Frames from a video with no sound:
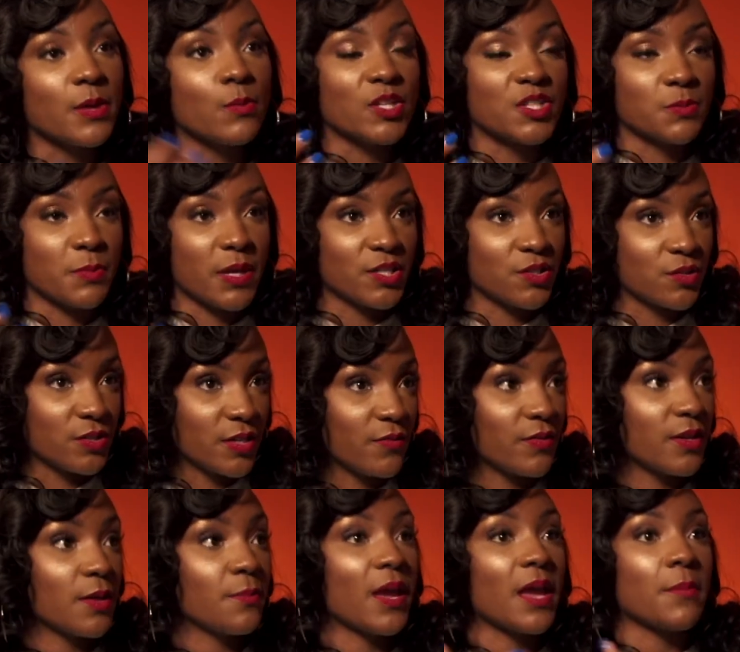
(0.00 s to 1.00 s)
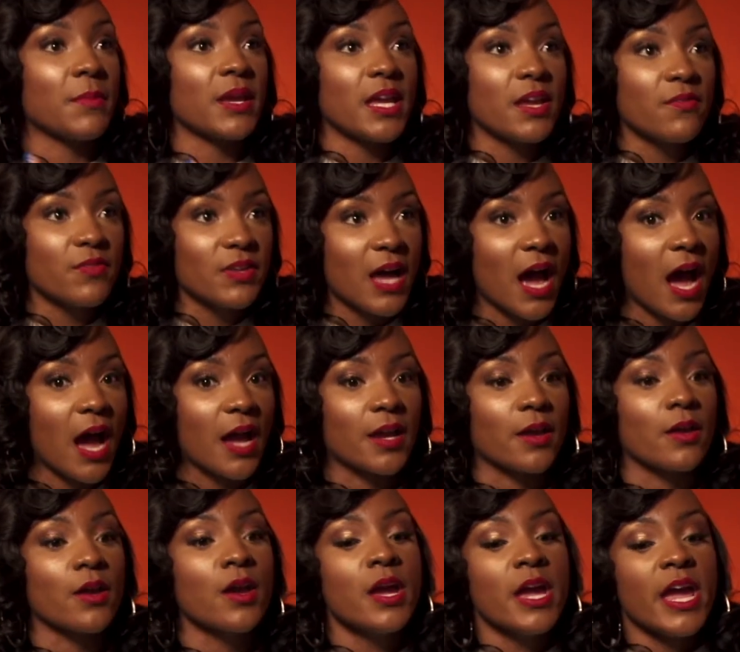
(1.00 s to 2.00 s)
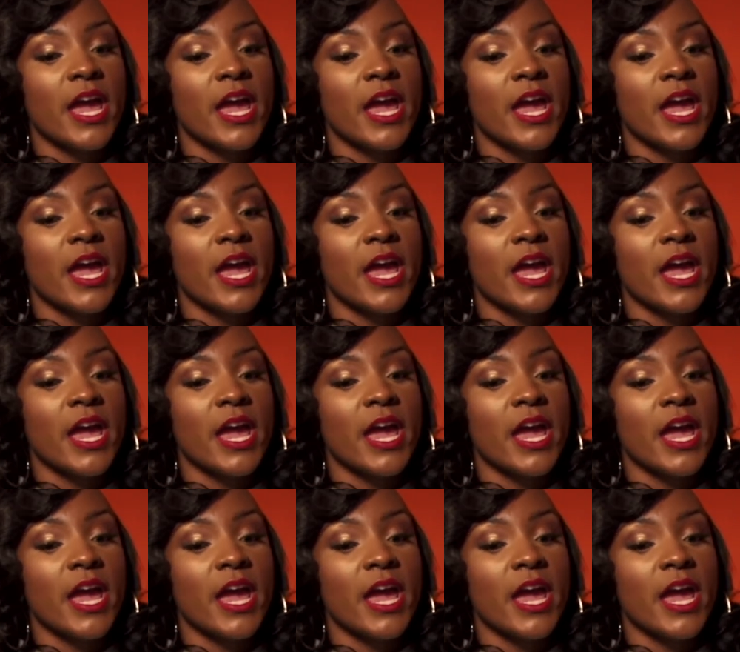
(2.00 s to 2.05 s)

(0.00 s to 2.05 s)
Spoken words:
which makes your dividend payment even higher.